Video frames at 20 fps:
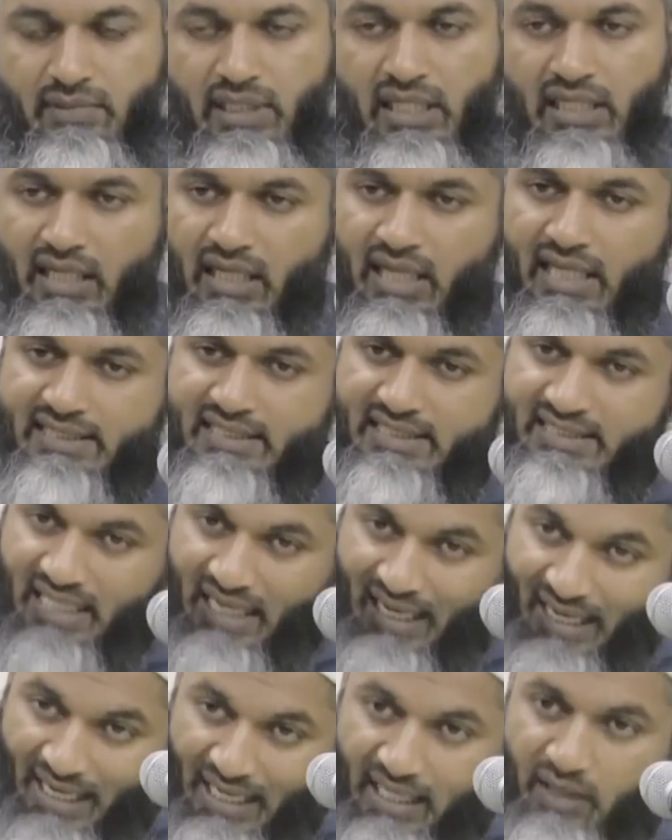And Allah says,
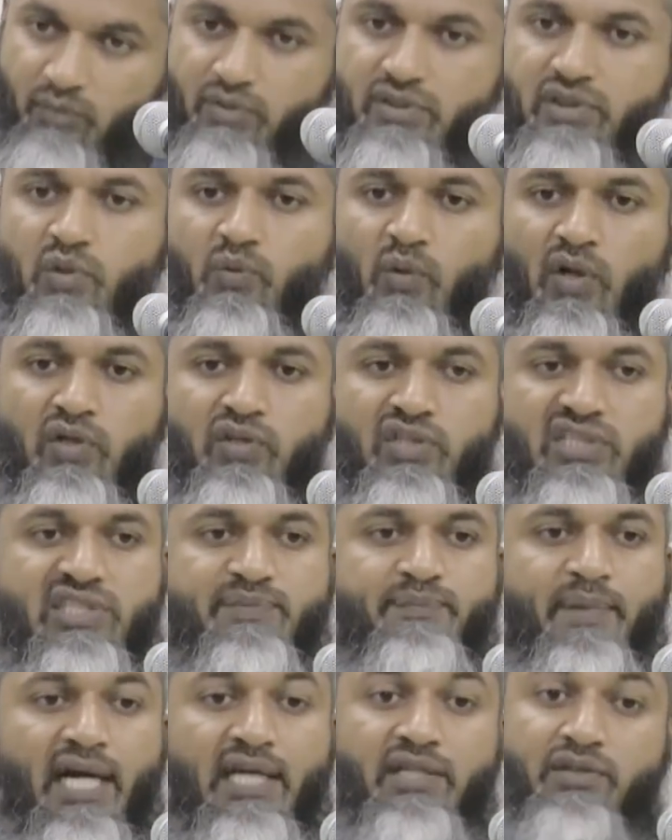I was the one who
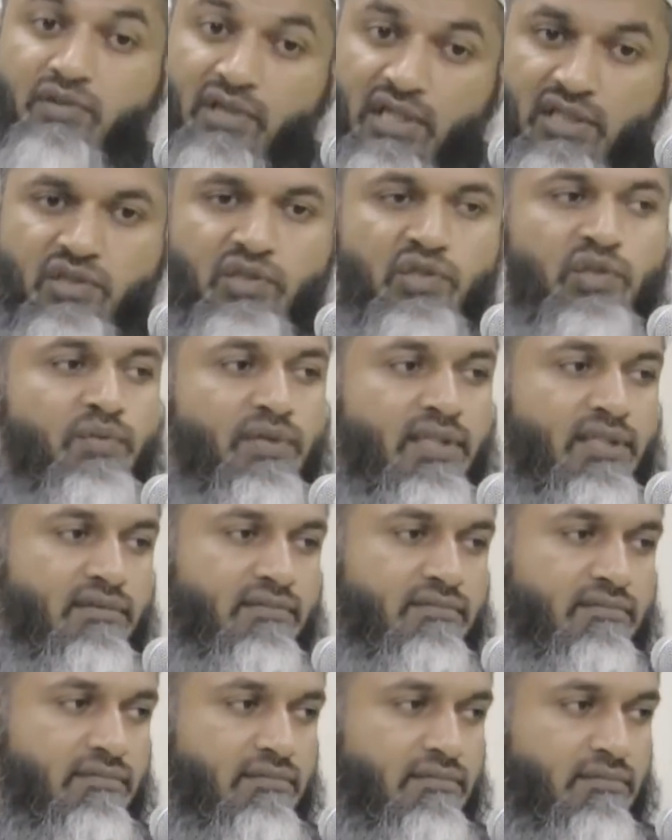inspired to her to do it.
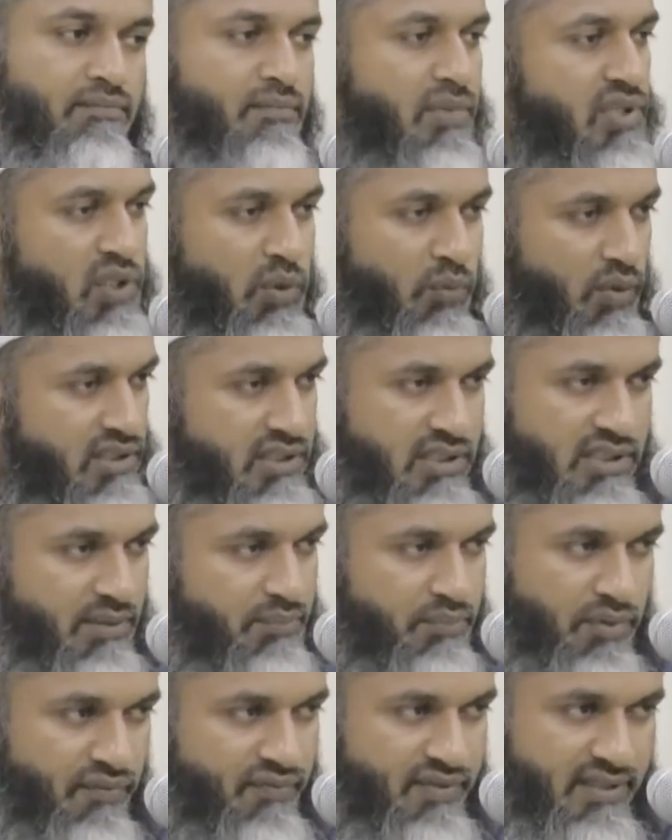But she wasn't a
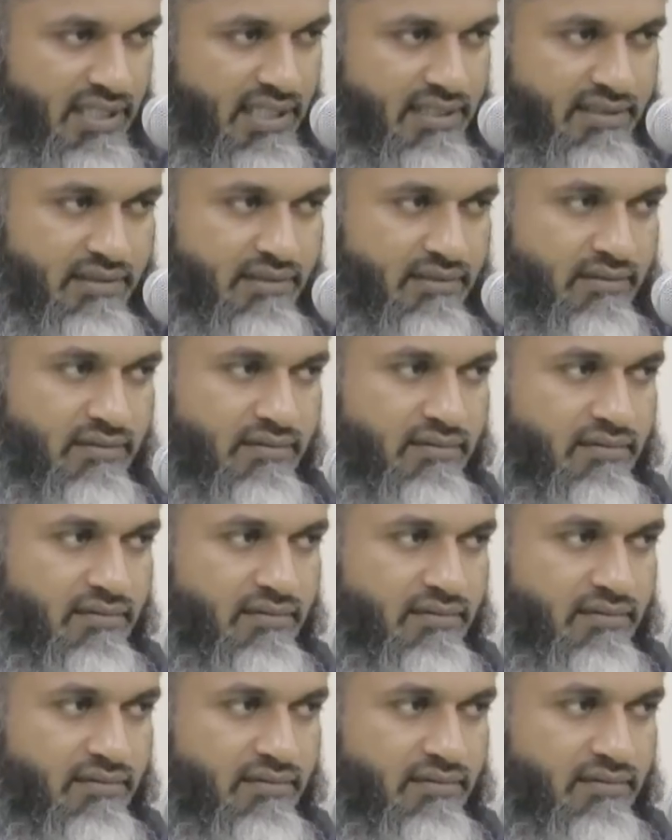prophetess.